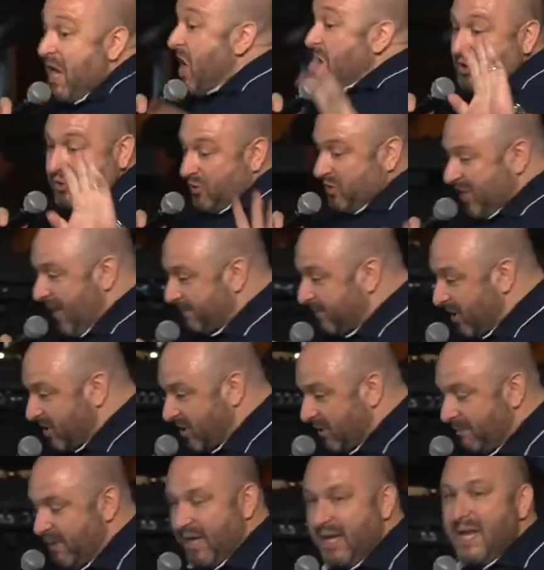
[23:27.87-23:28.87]
me? Don't stop
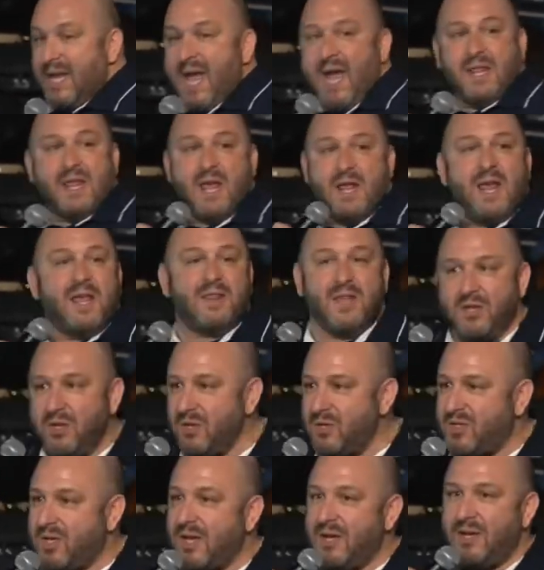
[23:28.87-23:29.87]
touching me. And then
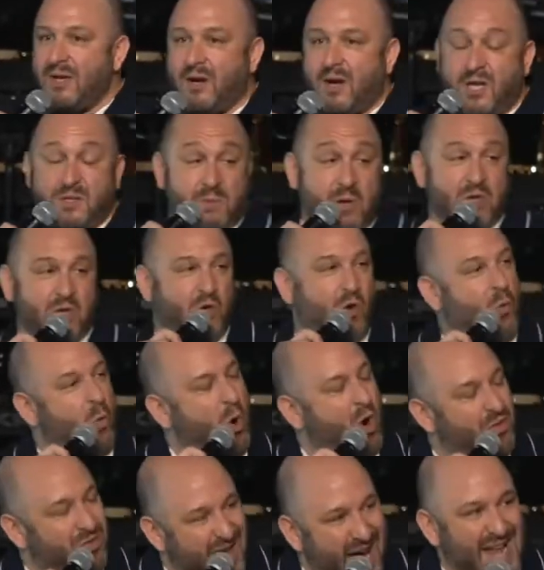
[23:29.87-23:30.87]
you say to your husband, you
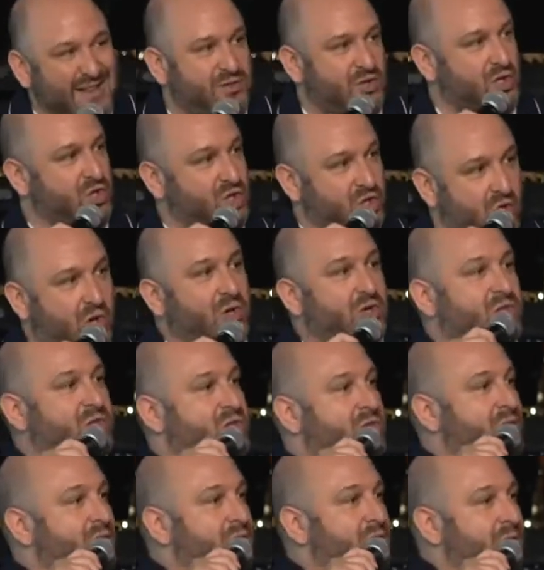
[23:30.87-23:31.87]
wore that to
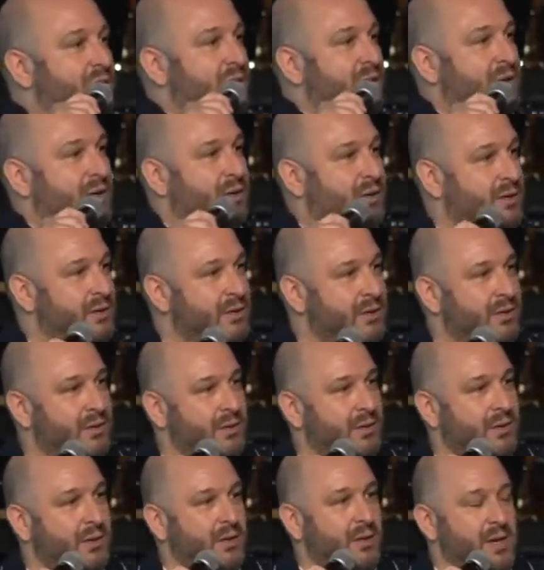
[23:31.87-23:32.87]
church?
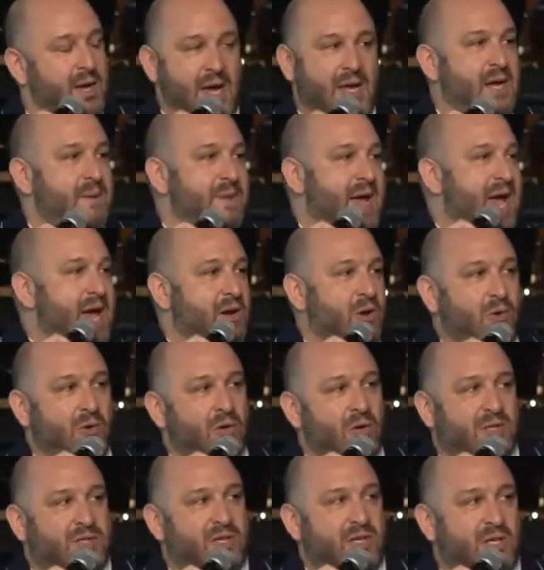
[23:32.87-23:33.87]
Any man who
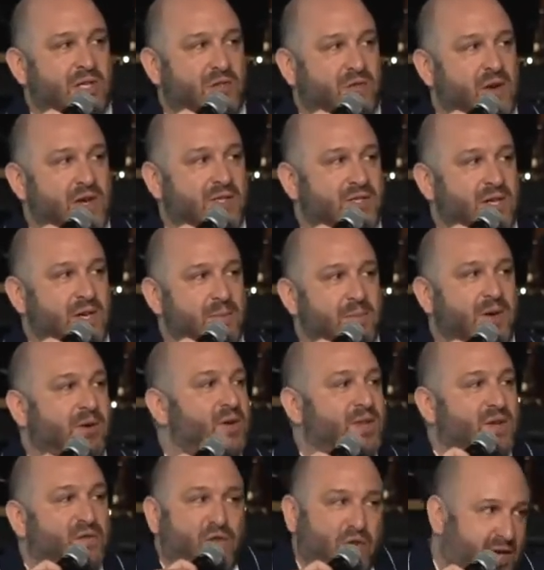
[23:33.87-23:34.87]
looks at his face in a
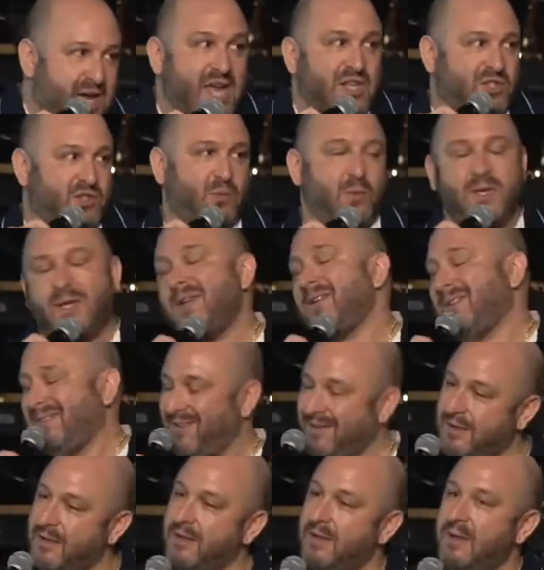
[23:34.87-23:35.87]
mirror and then forgets what,
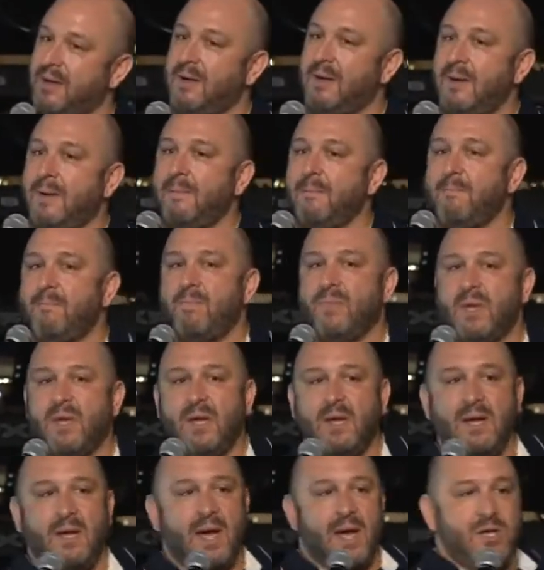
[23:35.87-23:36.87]

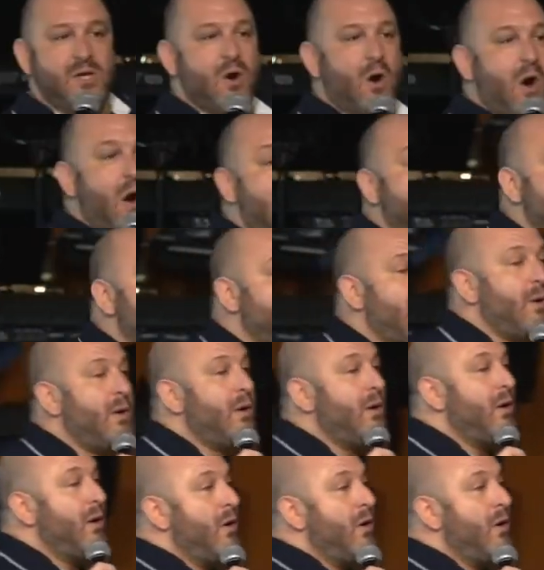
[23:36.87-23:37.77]
and you argue,